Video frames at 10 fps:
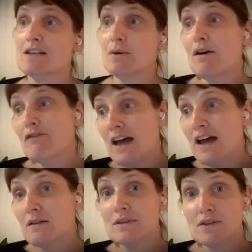So our
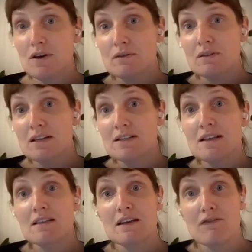final result is
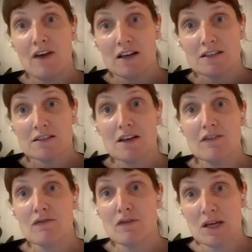that the effect of
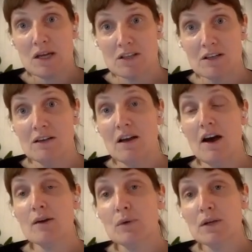information
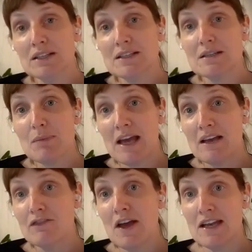on willingness to
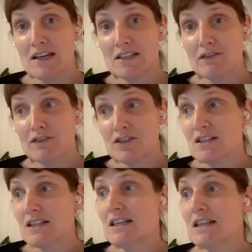pay for energy
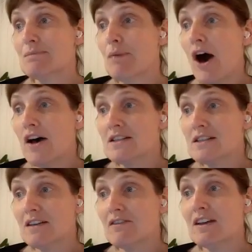efficiency is
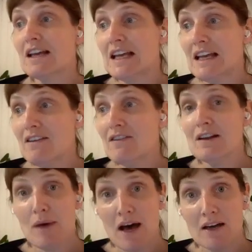positive even
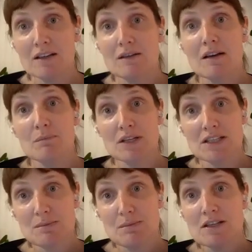among
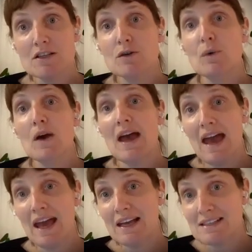participants who were
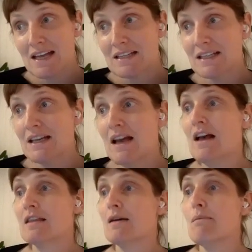ex ante
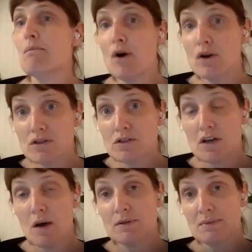the most
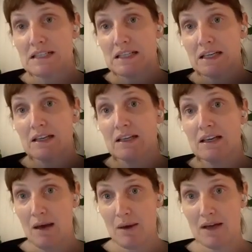optimistic
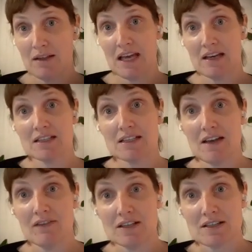about the energy
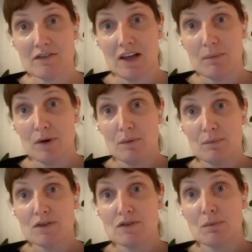savings of light bulbs.
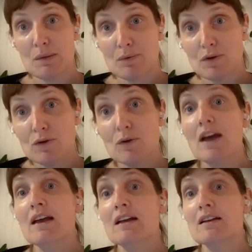So people
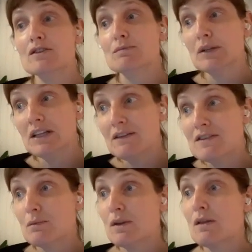whose beliefs
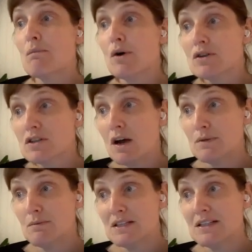were the most
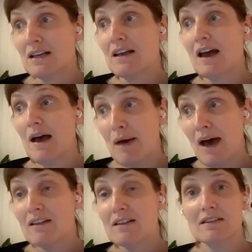optimistic
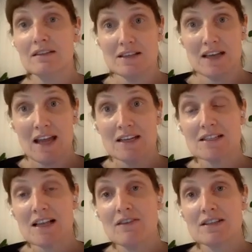about the energy
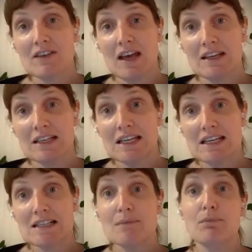savings of
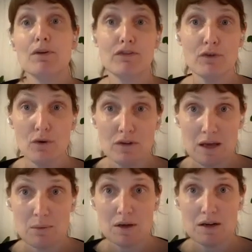LEDs before
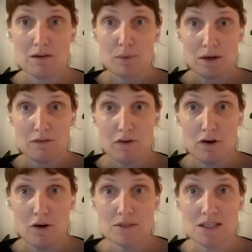they were
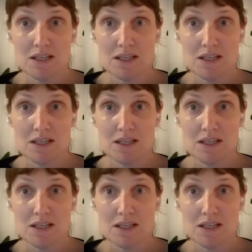informed.